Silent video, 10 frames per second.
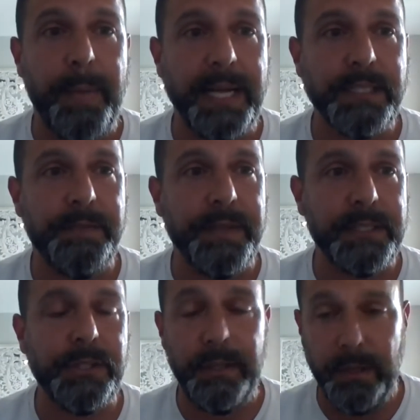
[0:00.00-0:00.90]
match,
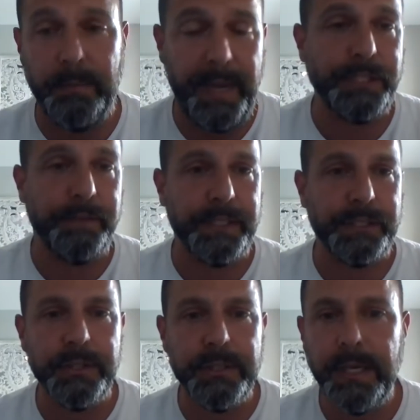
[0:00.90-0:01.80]
offic- match
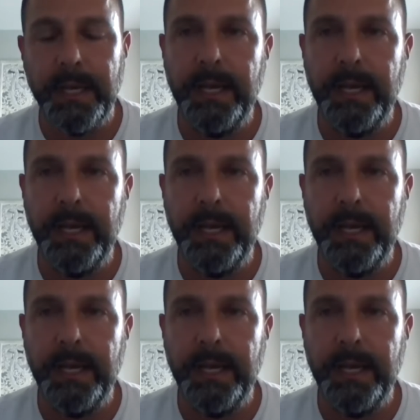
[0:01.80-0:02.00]
officials,